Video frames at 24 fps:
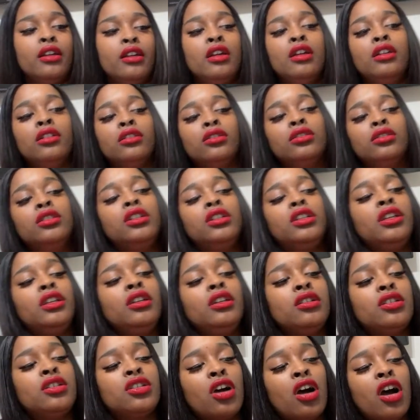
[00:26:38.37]
looking
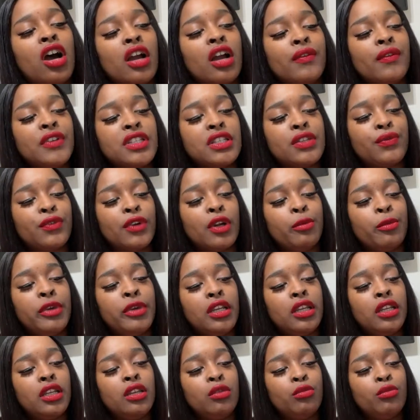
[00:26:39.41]
to harvest from it
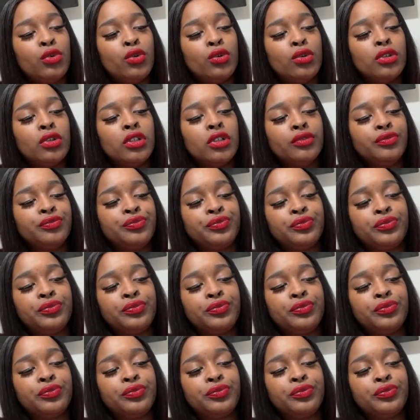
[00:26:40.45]
anymore.